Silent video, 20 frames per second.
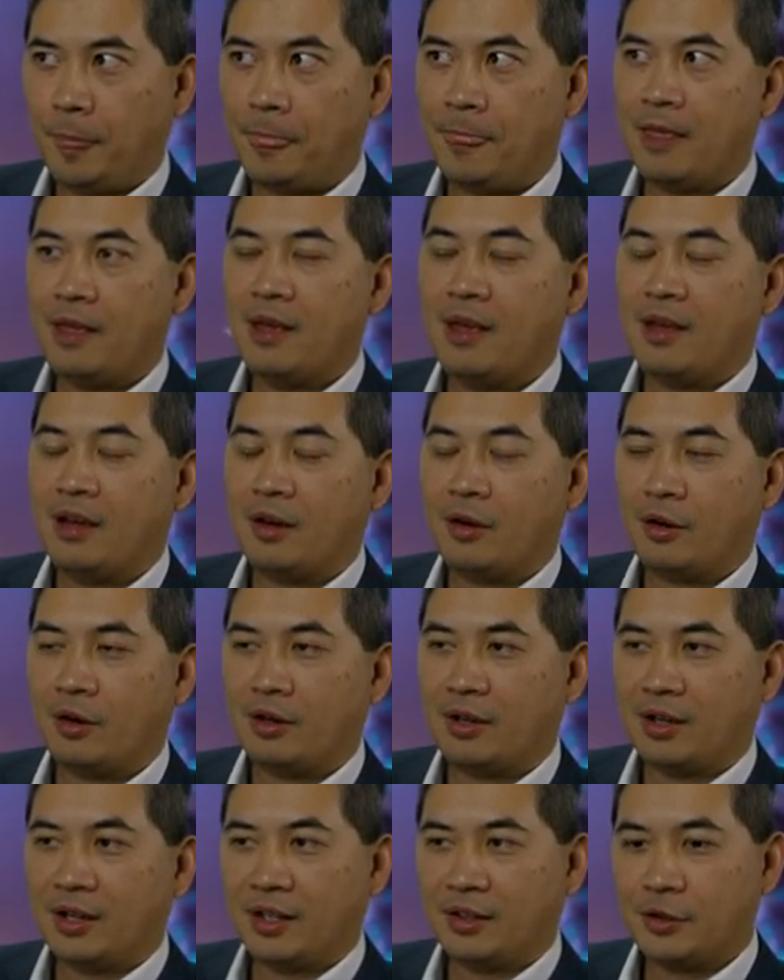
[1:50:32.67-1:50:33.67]
I'm
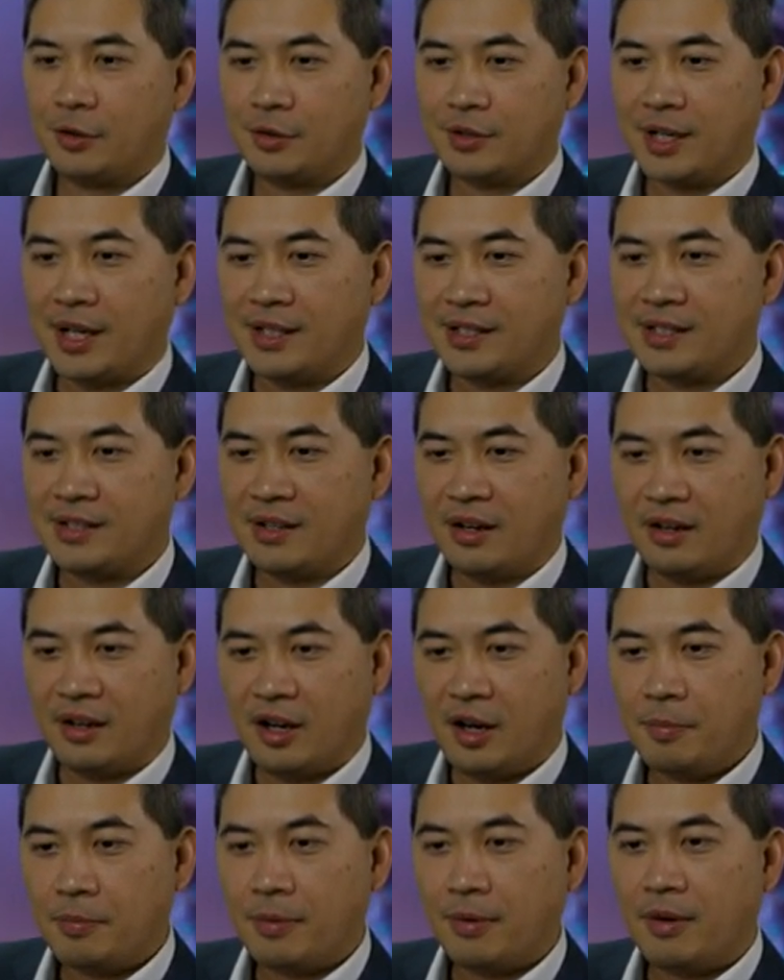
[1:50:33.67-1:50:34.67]
gonna get those guys set
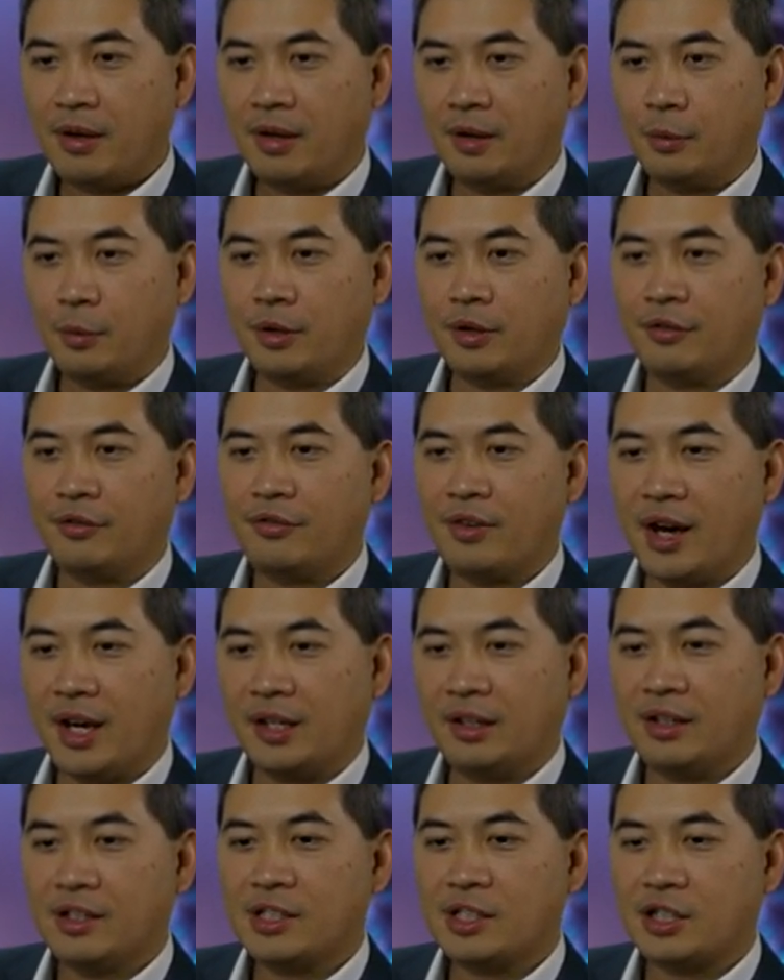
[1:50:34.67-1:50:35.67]
up, and we can
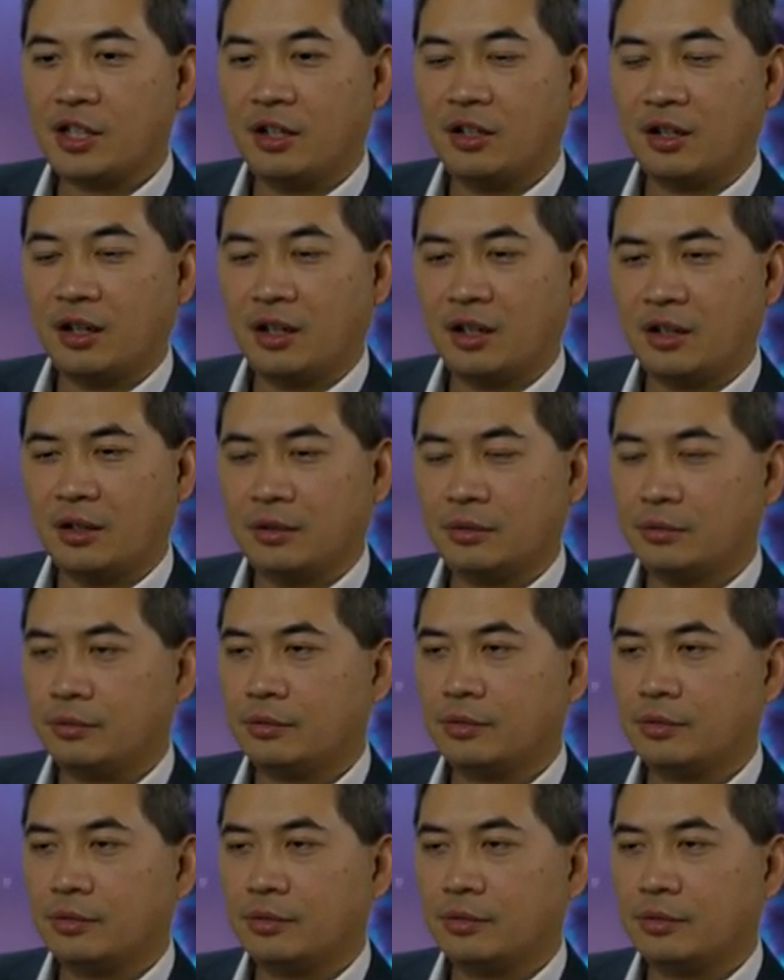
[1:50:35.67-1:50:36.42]
finally start our.